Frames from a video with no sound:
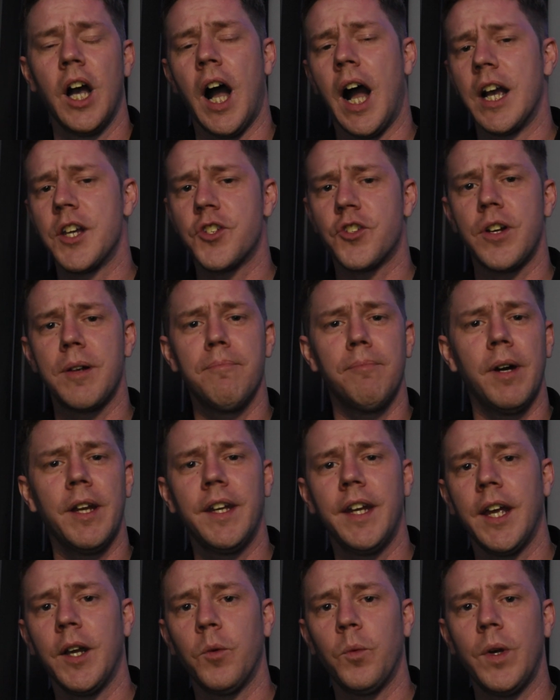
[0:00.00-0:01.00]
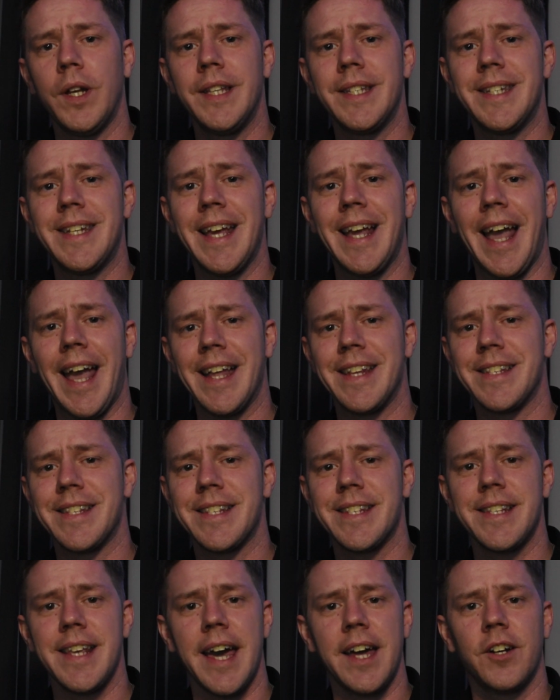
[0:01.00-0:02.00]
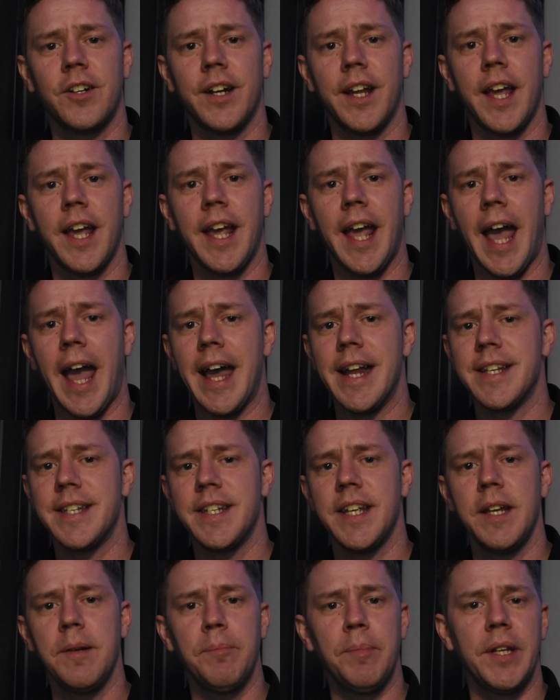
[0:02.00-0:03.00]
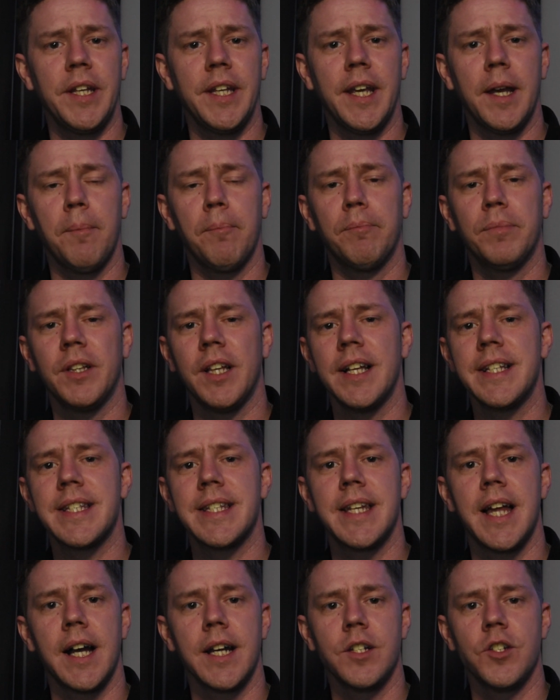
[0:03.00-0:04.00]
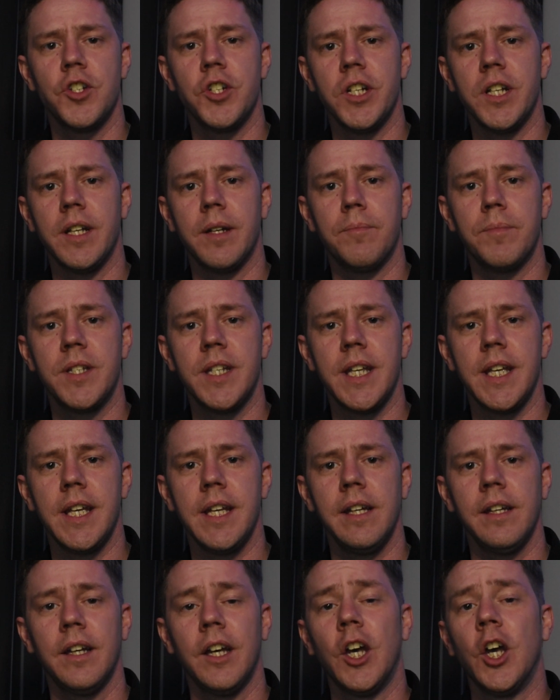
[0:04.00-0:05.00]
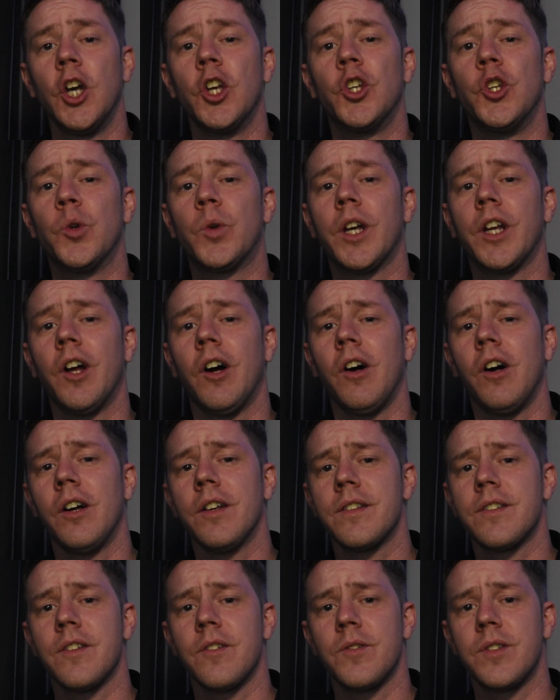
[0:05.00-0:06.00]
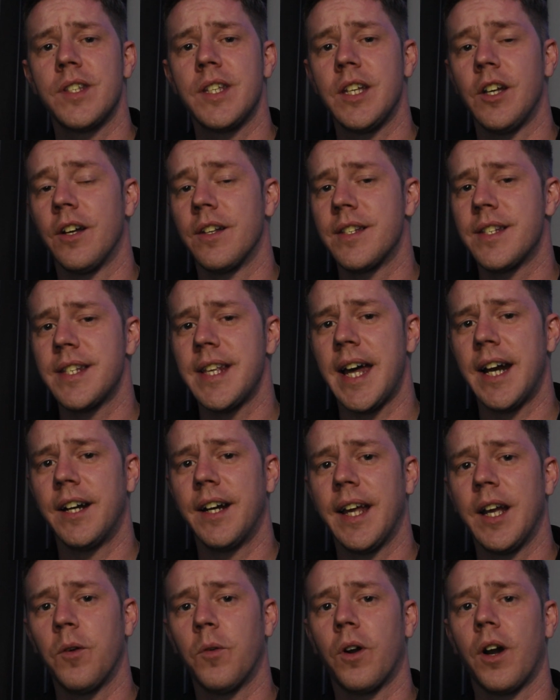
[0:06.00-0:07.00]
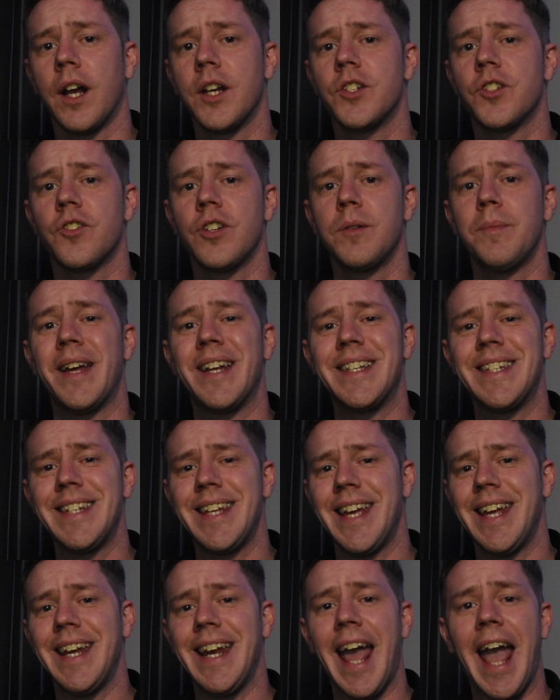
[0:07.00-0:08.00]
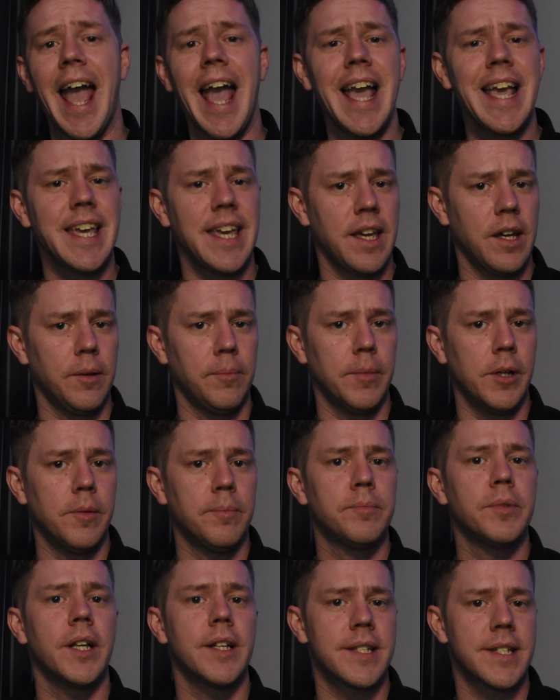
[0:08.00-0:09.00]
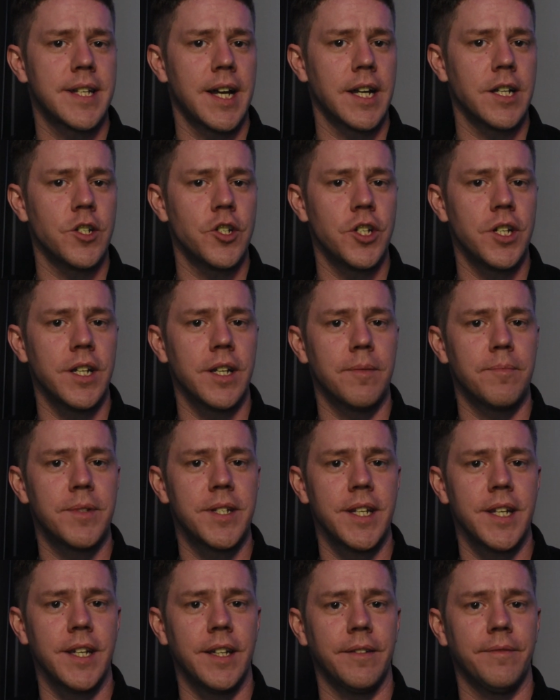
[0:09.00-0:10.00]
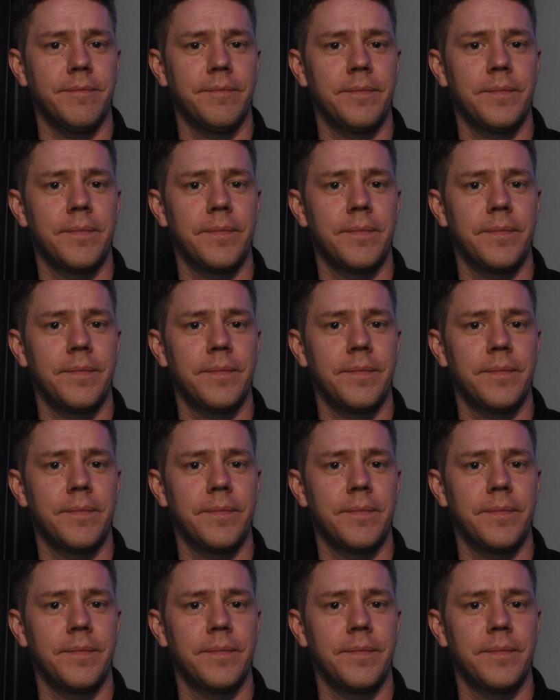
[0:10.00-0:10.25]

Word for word: I stream Monday, Wednesday, and Saturday at ten p m plus nine G M T. You can also see on Saturday where I stream at ten a m plus nine G M T.